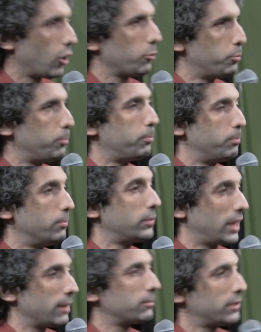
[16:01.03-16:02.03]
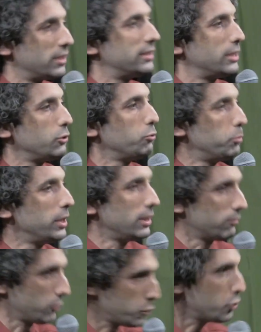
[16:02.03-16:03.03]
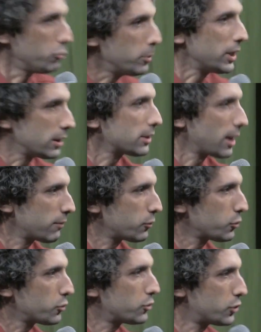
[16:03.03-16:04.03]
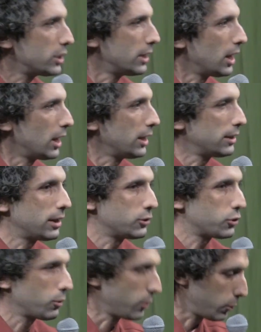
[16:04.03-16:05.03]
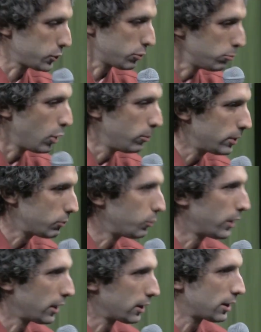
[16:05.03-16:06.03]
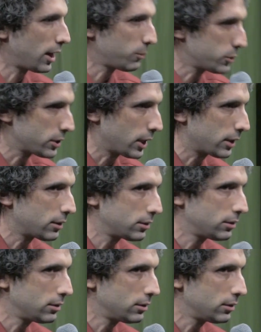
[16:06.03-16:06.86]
heart continued beating for 2 minutes after she died, and so there was a moment where I was like,